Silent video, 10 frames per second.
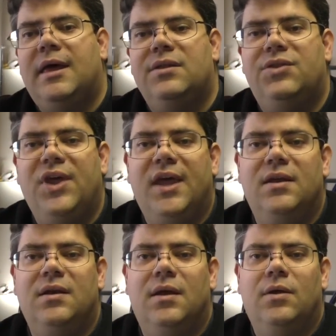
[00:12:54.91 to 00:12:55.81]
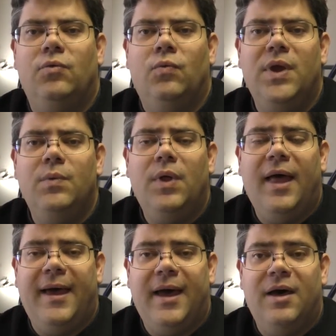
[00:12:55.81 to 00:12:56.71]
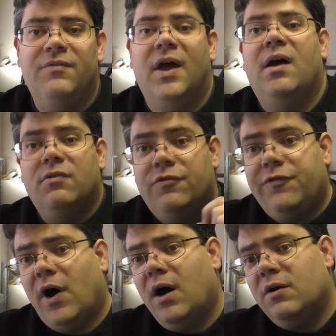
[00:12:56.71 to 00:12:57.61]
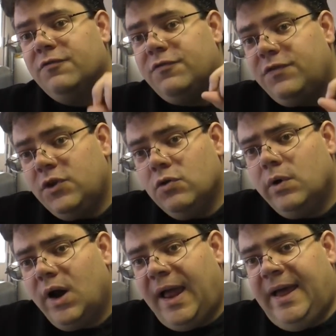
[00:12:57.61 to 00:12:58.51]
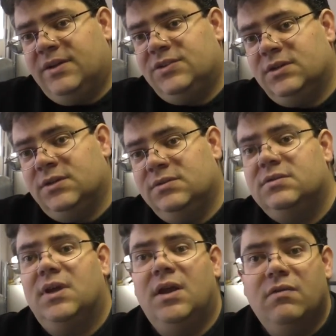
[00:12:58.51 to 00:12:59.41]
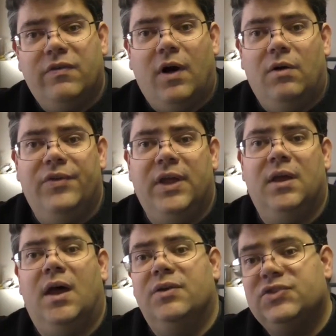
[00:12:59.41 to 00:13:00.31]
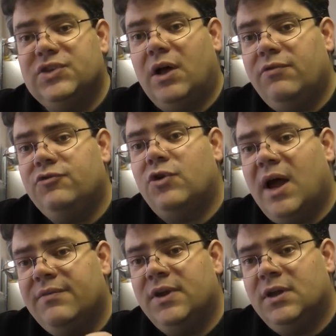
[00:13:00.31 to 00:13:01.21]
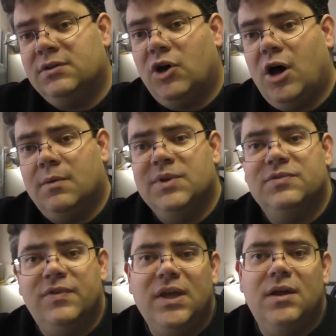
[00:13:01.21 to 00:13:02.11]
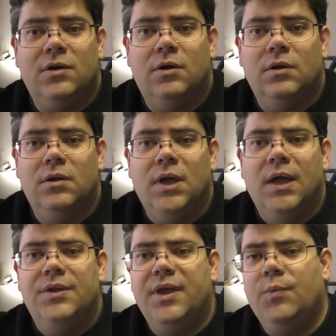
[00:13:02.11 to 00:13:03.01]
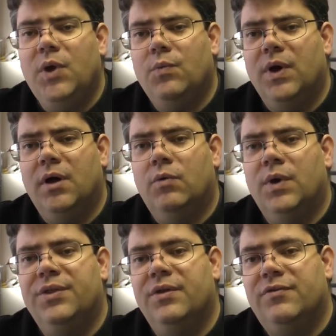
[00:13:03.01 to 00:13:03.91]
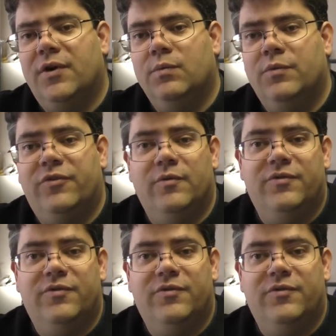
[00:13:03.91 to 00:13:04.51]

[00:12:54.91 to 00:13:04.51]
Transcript: then we will have far fewer accidents involving a self-driving autonomous vehicle than we will with from, from